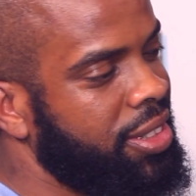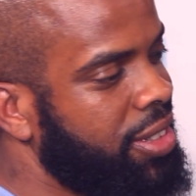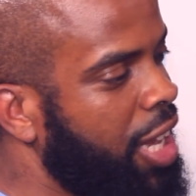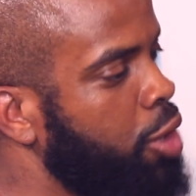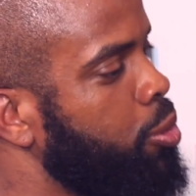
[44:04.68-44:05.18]

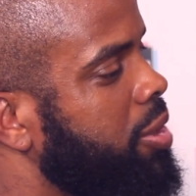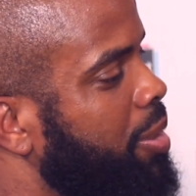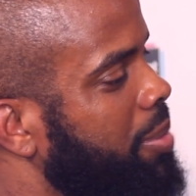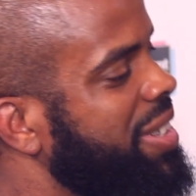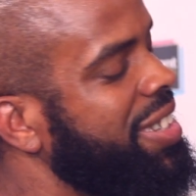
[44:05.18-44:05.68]
Daniel's
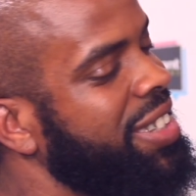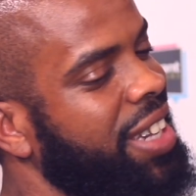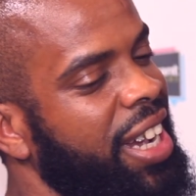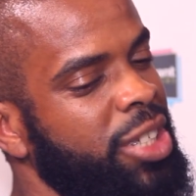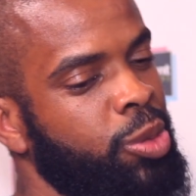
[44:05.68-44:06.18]
a business
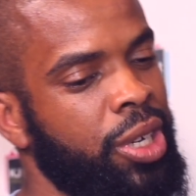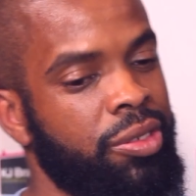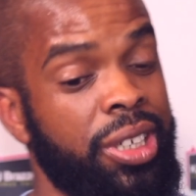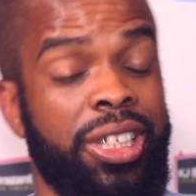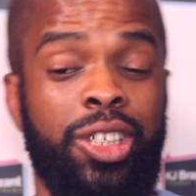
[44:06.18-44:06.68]
guy as well. He
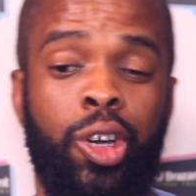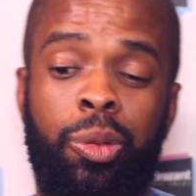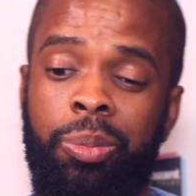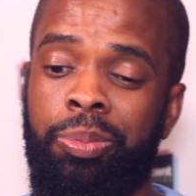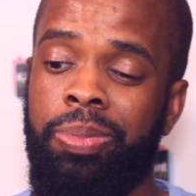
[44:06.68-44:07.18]
runs his
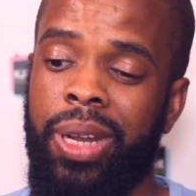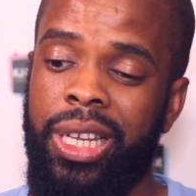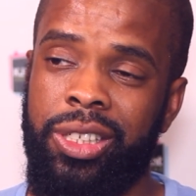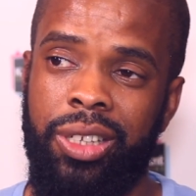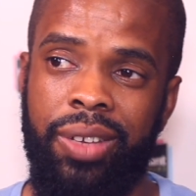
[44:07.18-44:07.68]
own
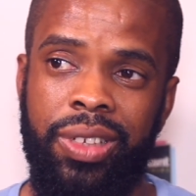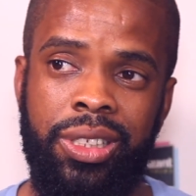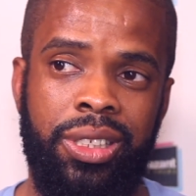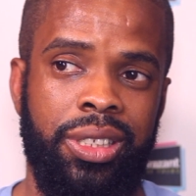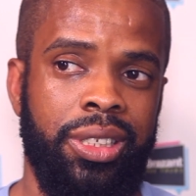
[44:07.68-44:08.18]
play
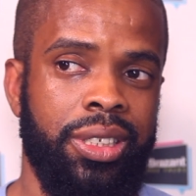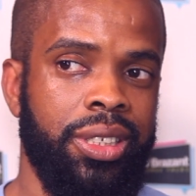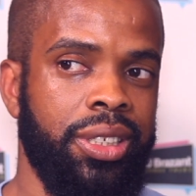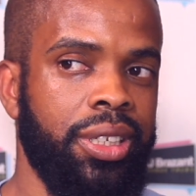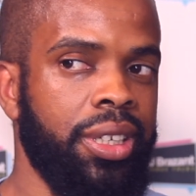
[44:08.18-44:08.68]
service.
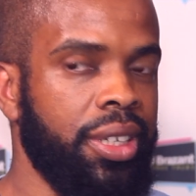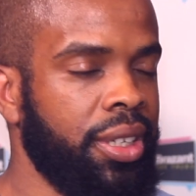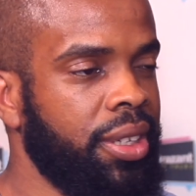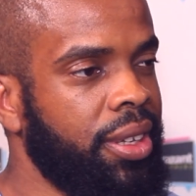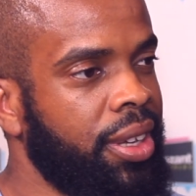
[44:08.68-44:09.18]

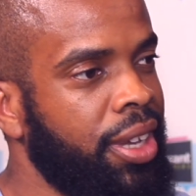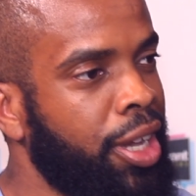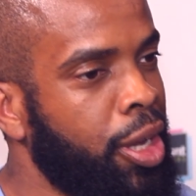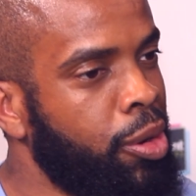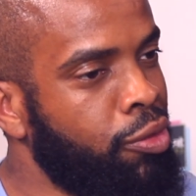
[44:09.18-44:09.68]

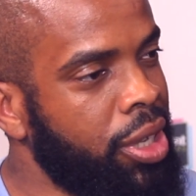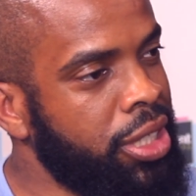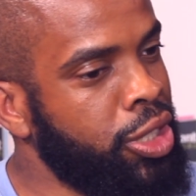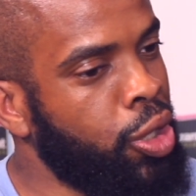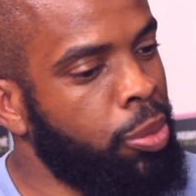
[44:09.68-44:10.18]

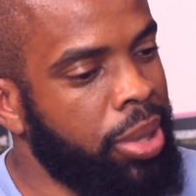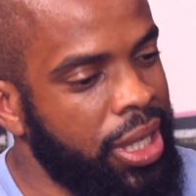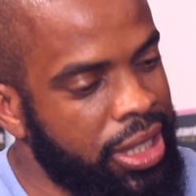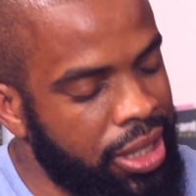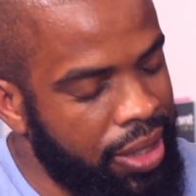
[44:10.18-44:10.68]
Runs his own
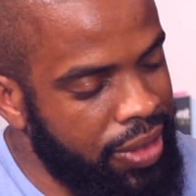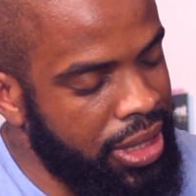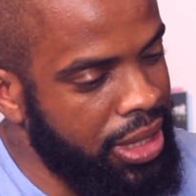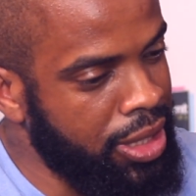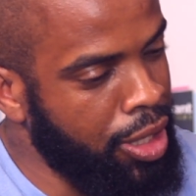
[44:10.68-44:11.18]
play
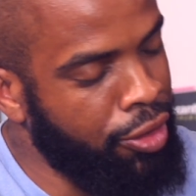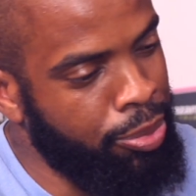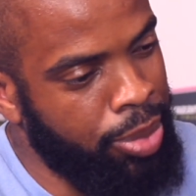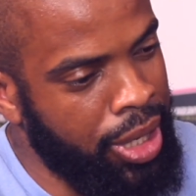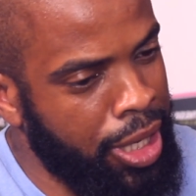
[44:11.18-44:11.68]
service and stuff.
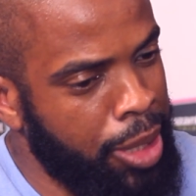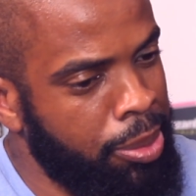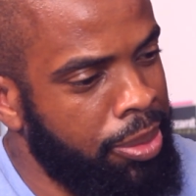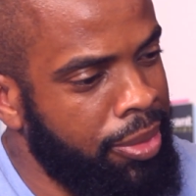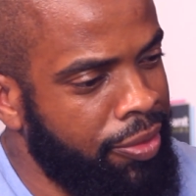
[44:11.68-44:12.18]
But
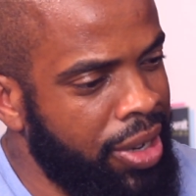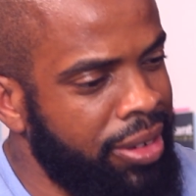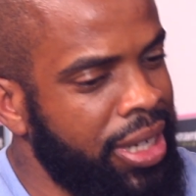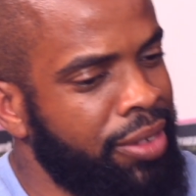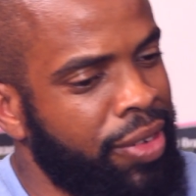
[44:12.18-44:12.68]

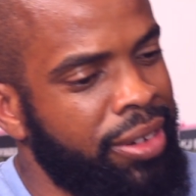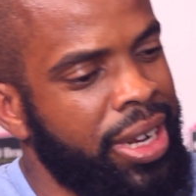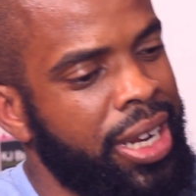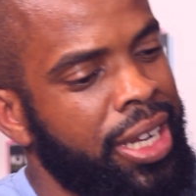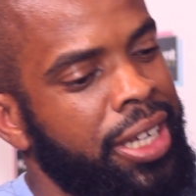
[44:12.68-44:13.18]
very,
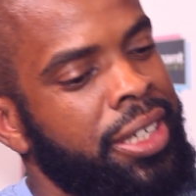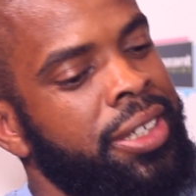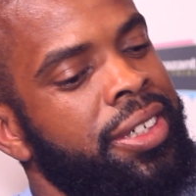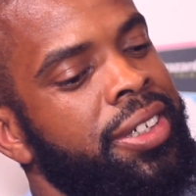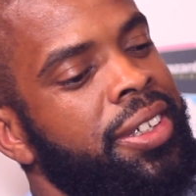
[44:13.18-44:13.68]
very
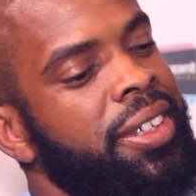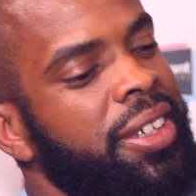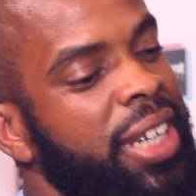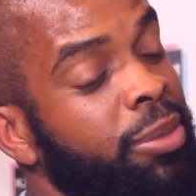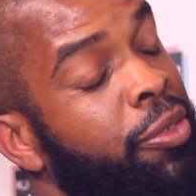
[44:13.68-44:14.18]

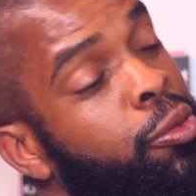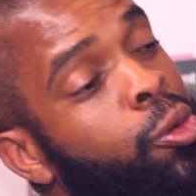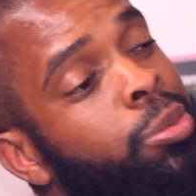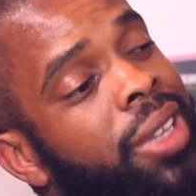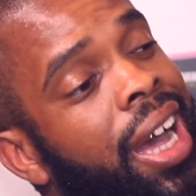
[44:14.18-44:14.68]

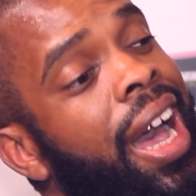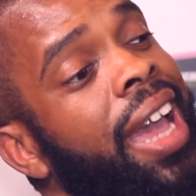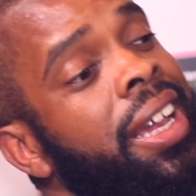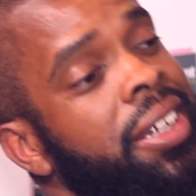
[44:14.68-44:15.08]
informed guy.